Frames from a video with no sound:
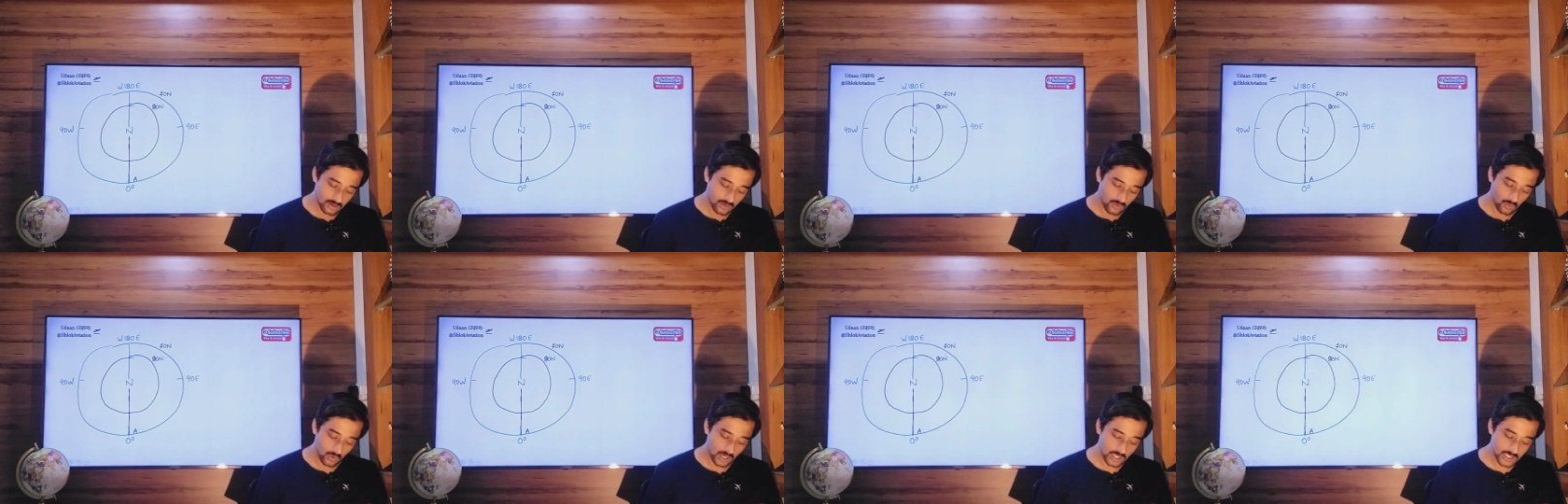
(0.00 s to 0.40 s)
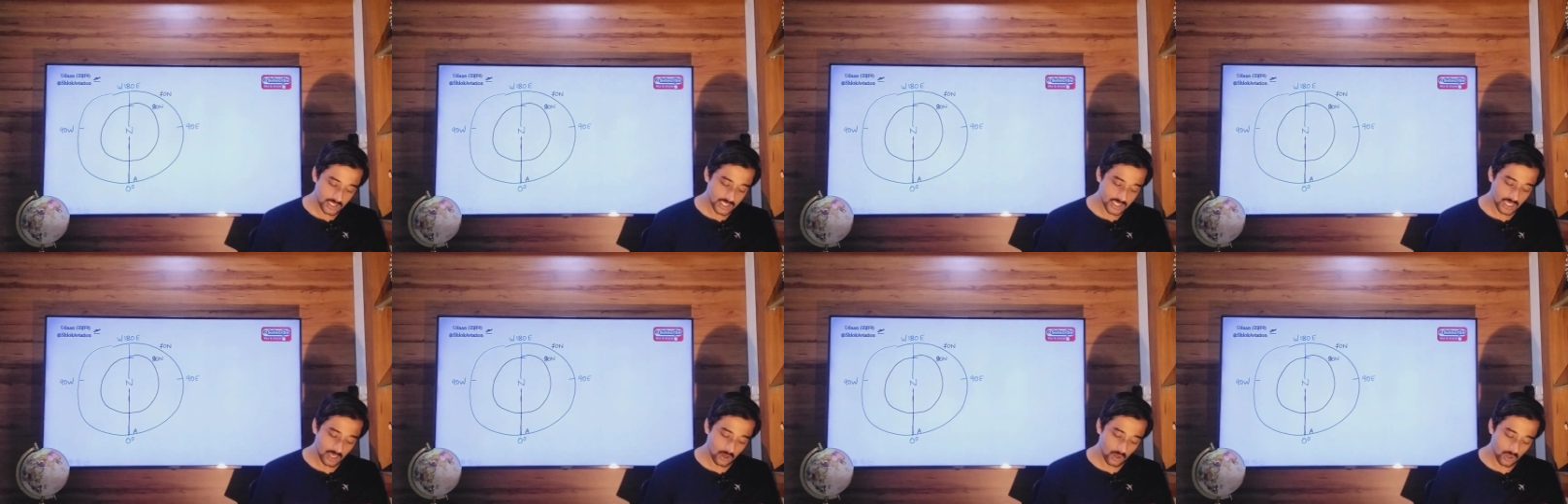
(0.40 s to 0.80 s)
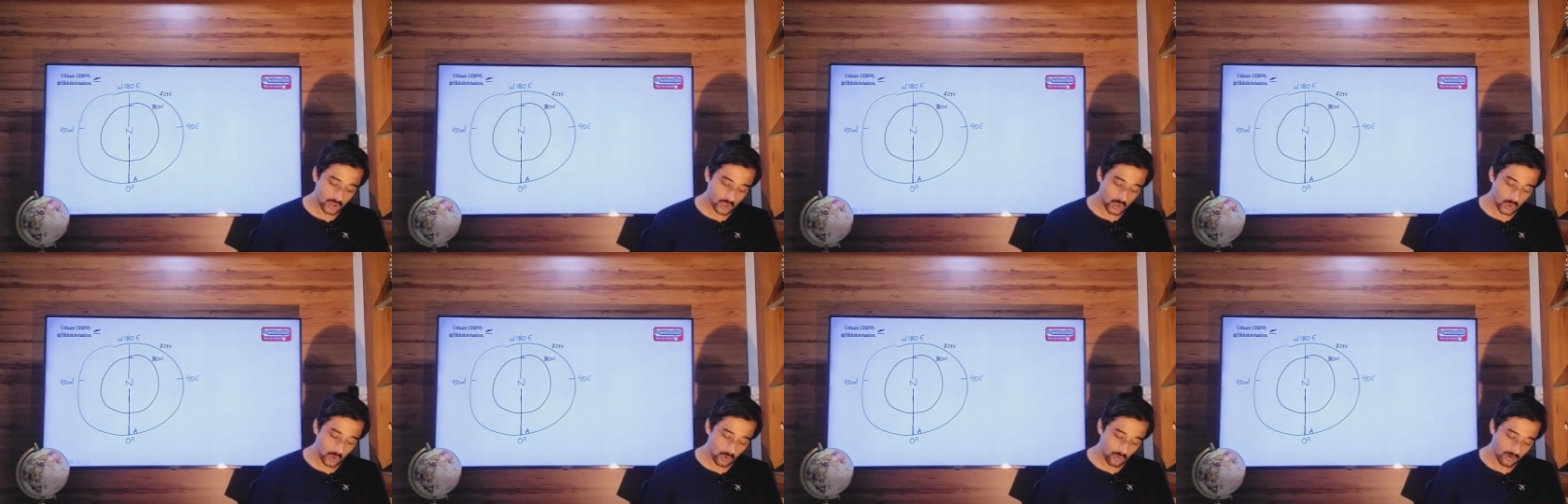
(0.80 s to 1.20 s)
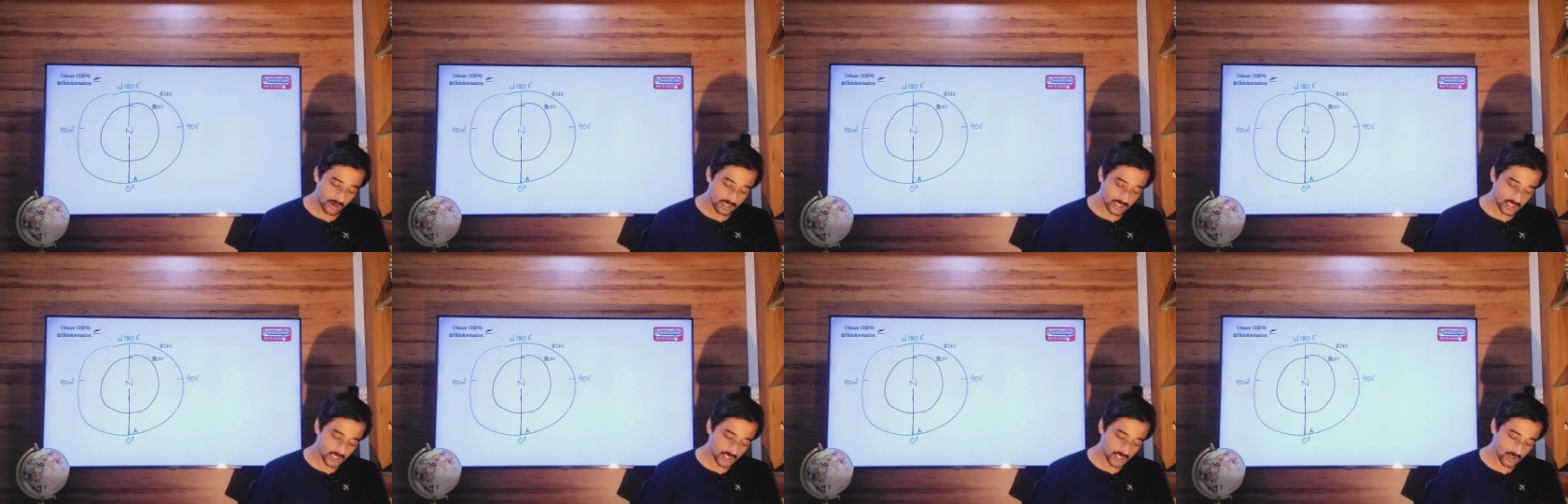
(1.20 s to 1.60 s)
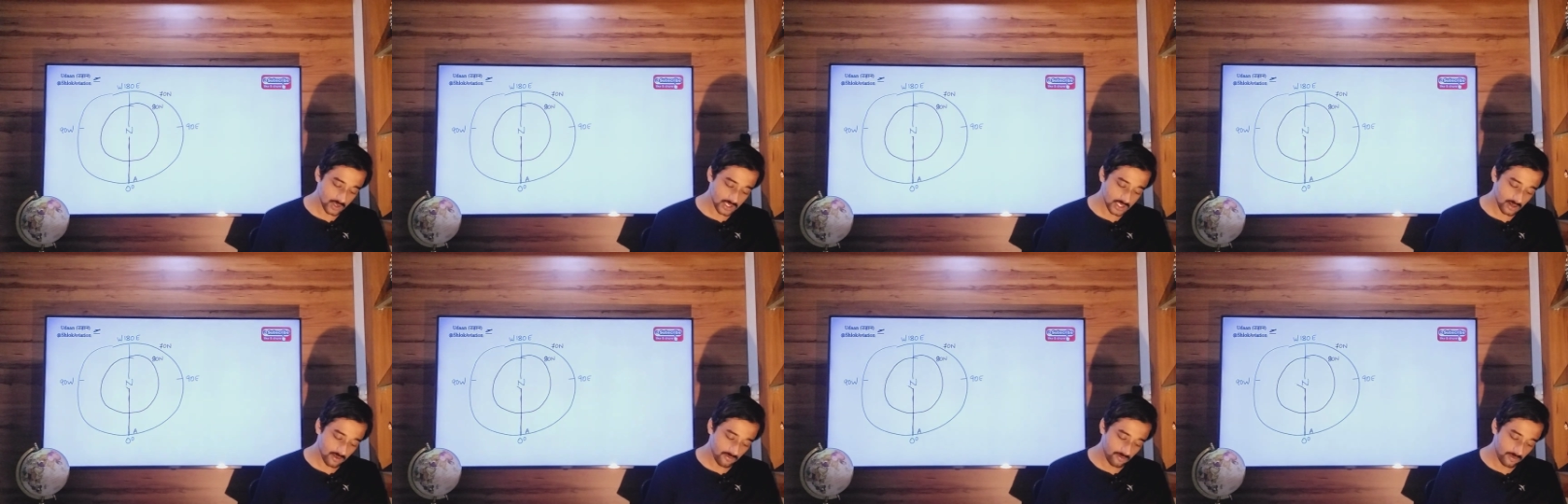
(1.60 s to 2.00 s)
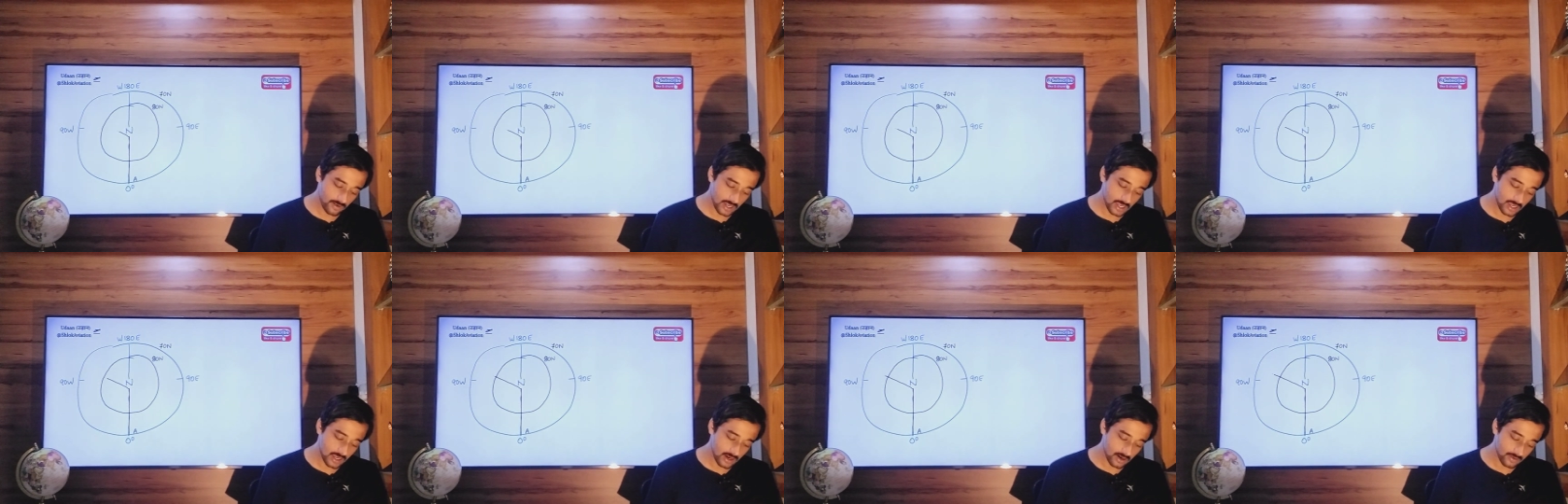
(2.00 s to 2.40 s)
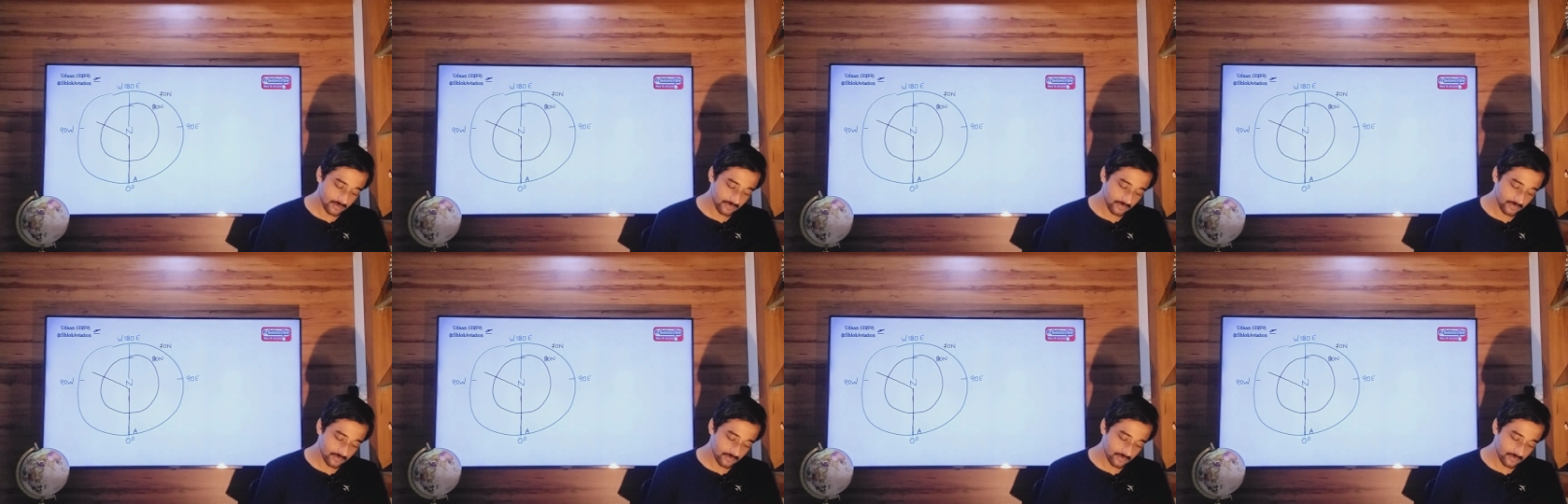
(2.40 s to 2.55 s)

102 west. So somewhere here,